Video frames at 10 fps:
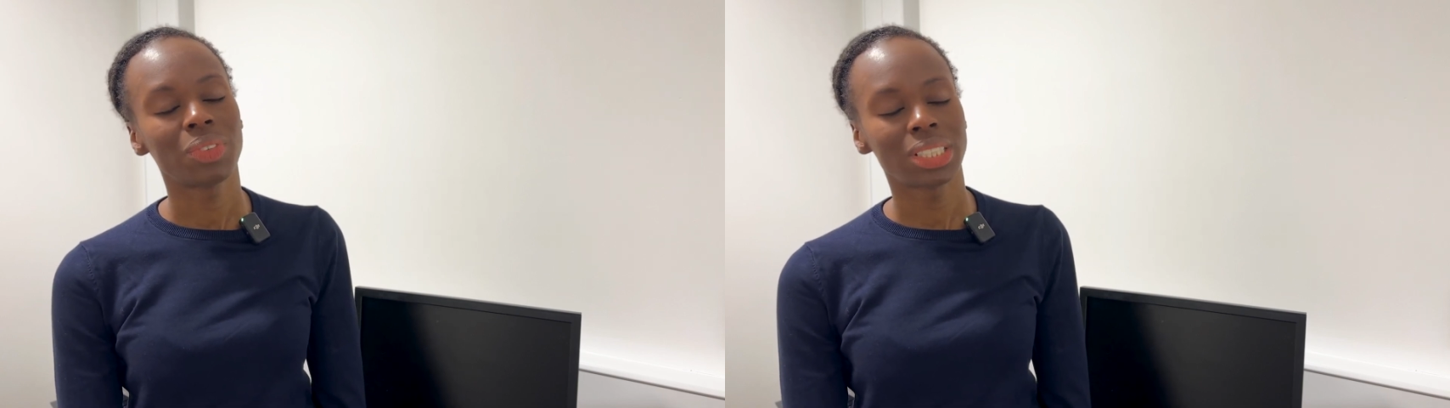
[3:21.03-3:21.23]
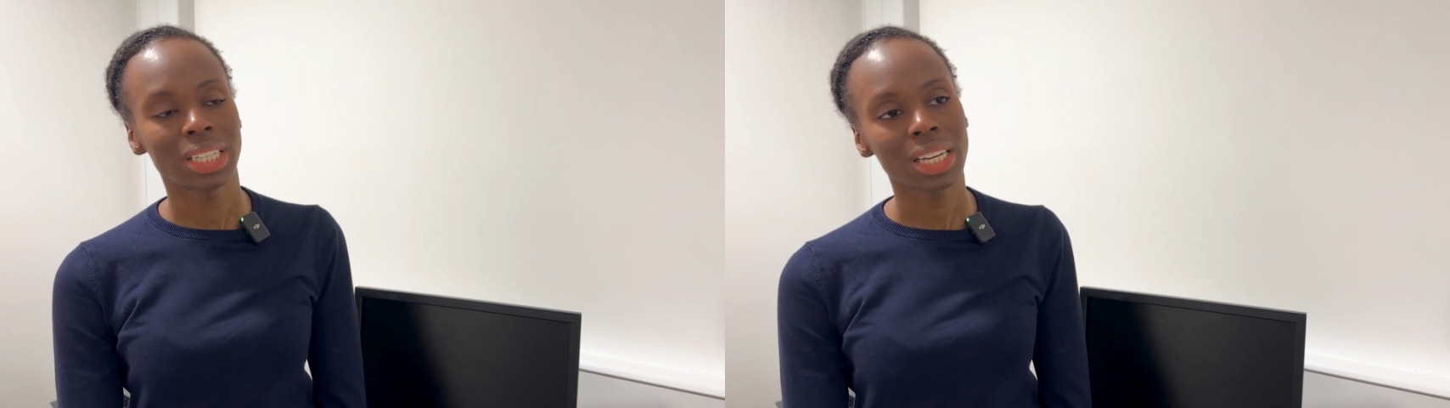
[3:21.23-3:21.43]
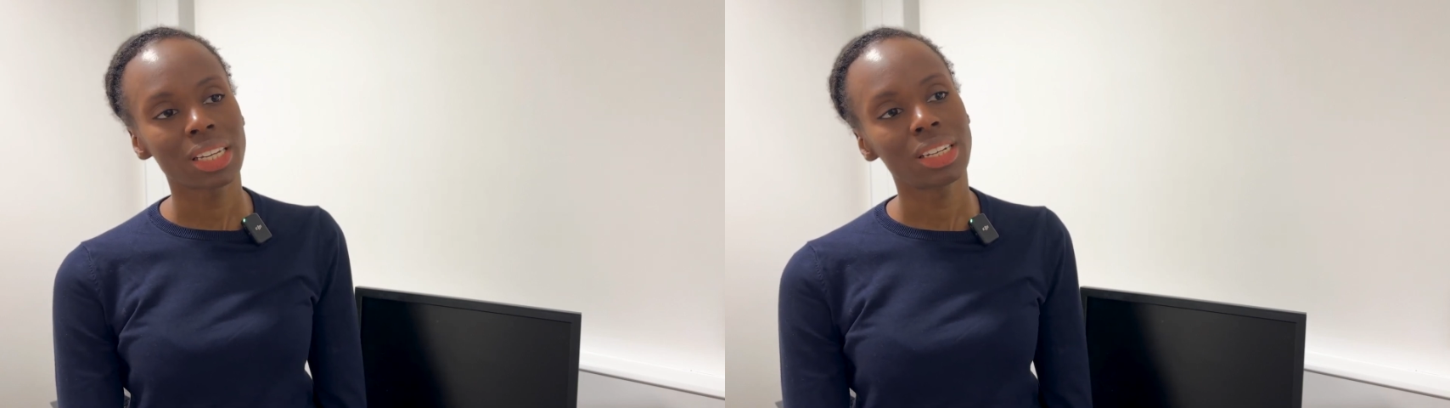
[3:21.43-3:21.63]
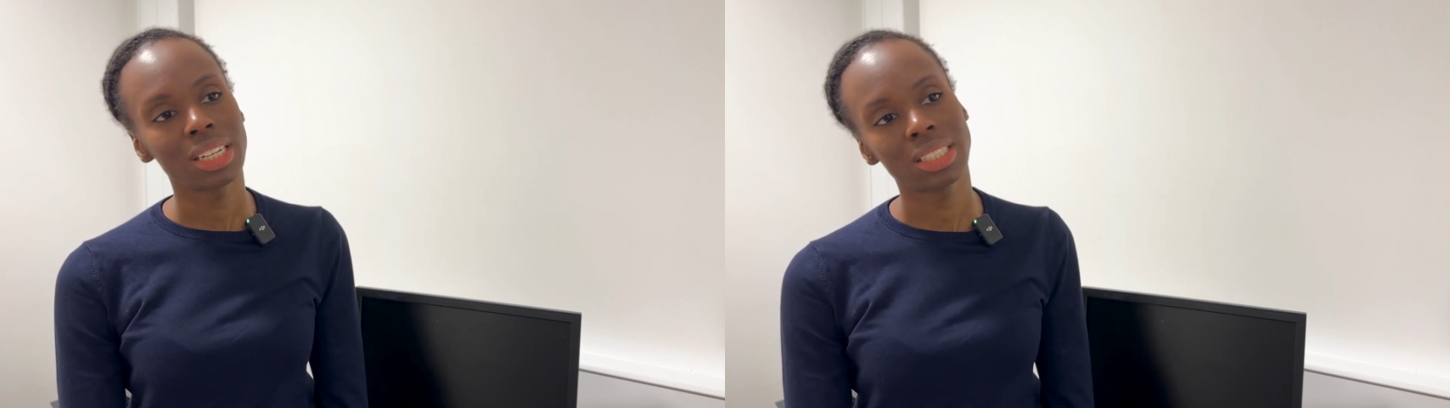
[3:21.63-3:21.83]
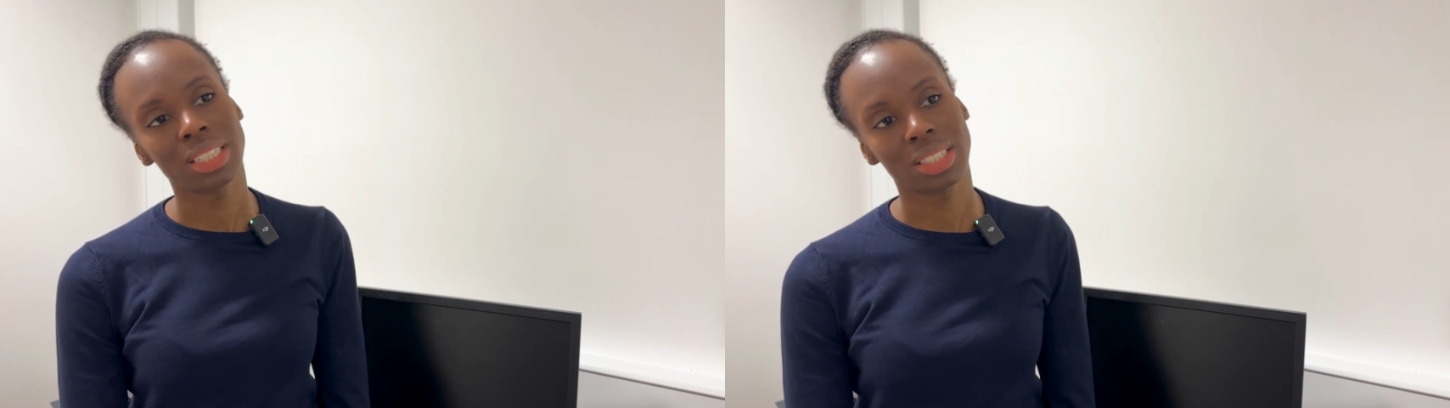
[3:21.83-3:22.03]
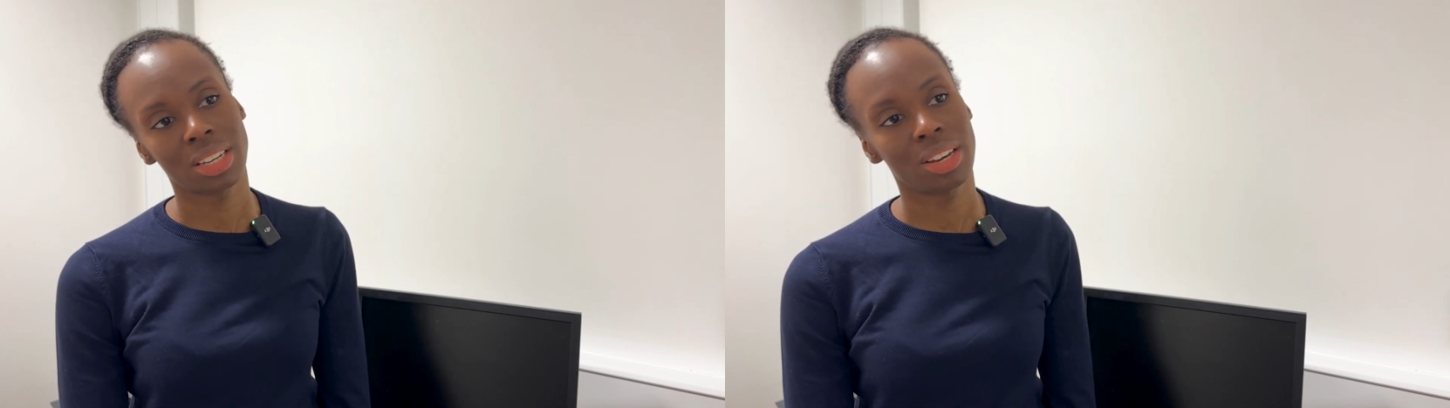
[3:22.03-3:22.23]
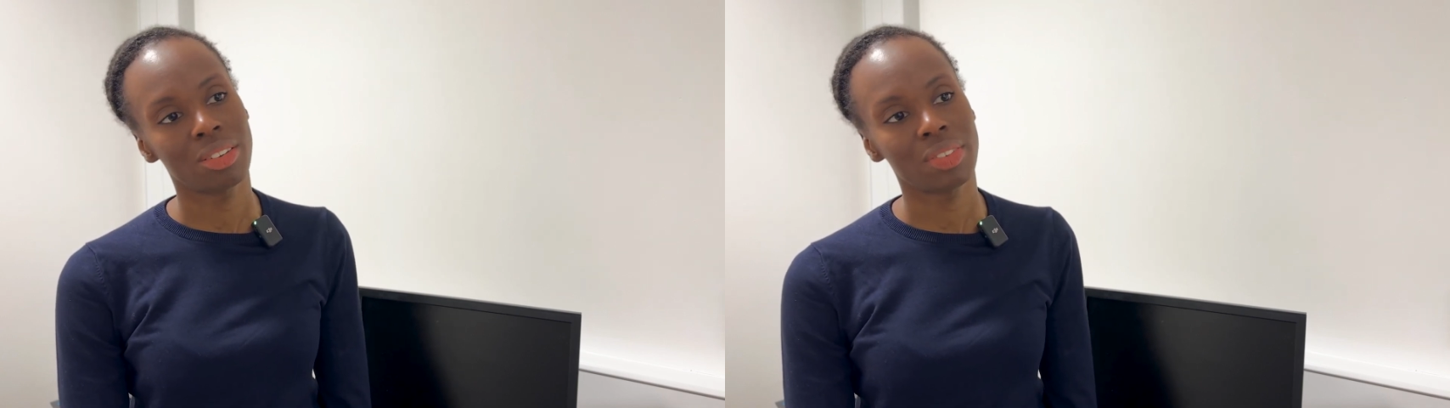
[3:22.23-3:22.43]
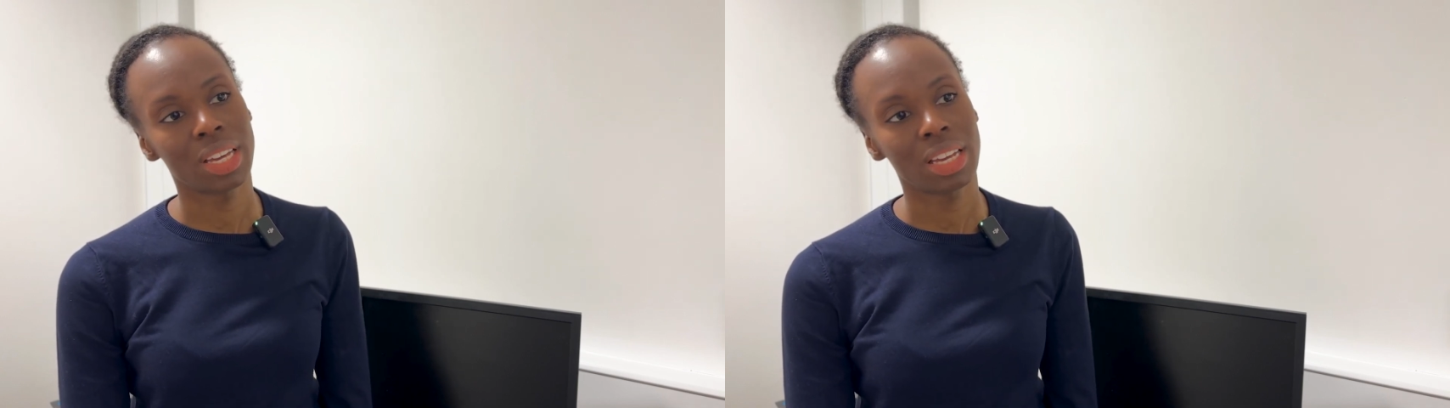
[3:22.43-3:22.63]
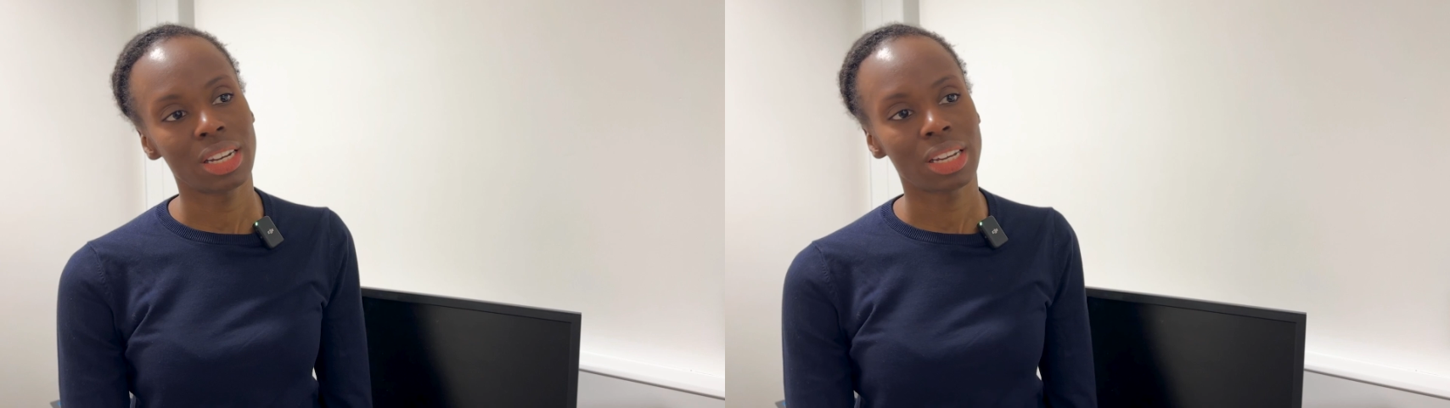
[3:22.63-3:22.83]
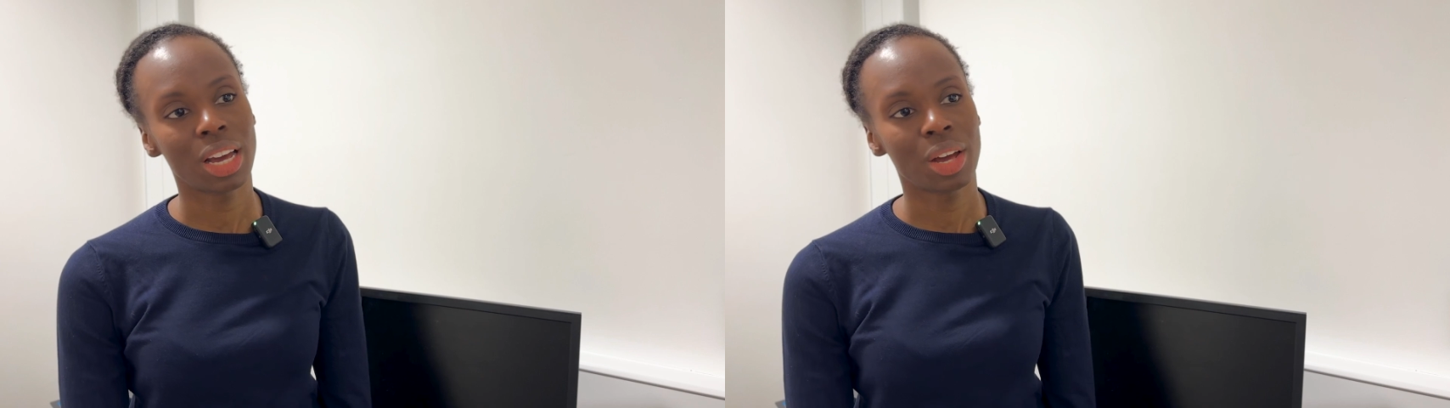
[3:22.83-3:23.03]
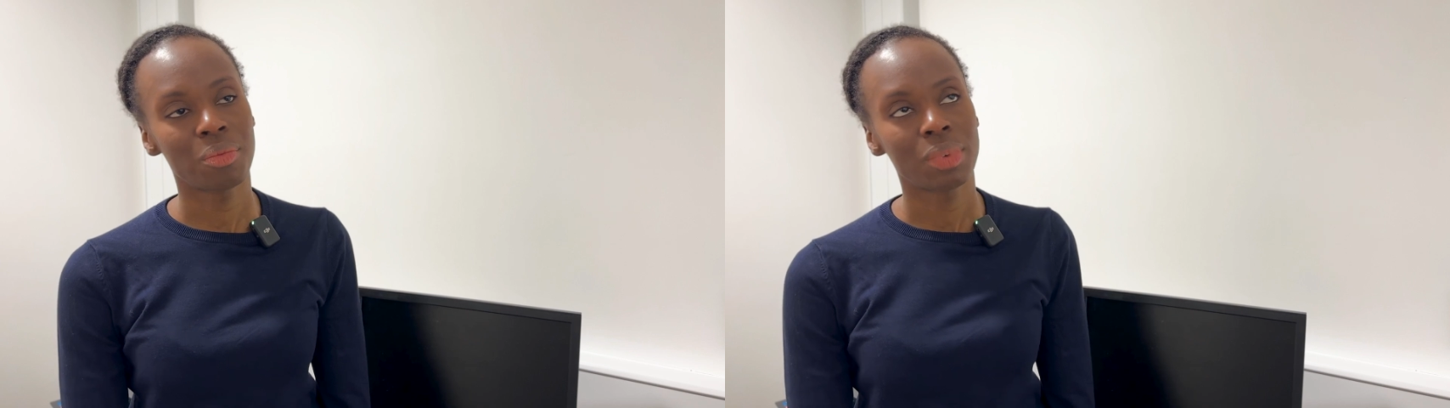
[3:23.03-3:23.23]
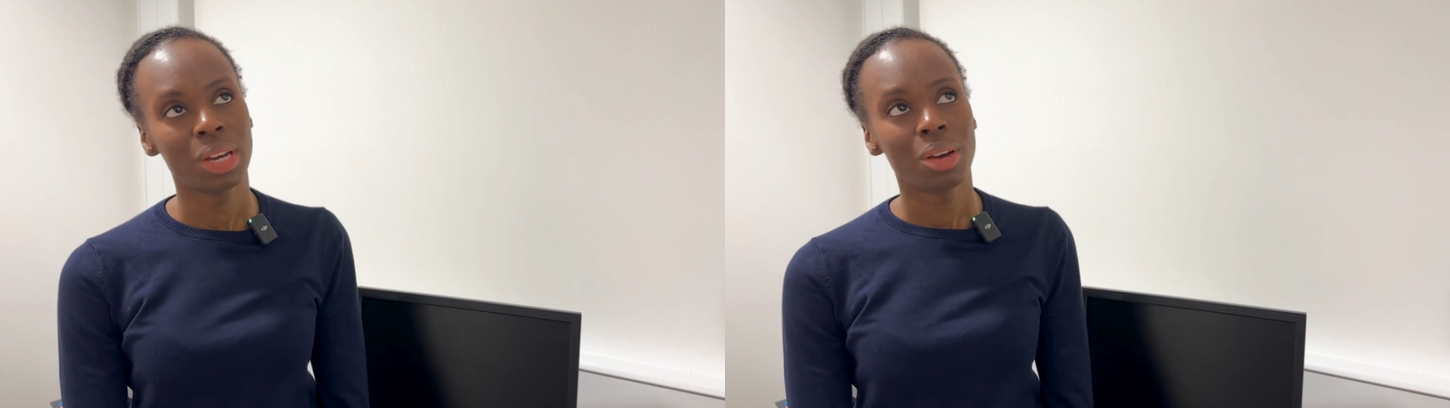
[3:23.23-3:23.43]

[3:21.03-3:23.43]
particularly since COVID,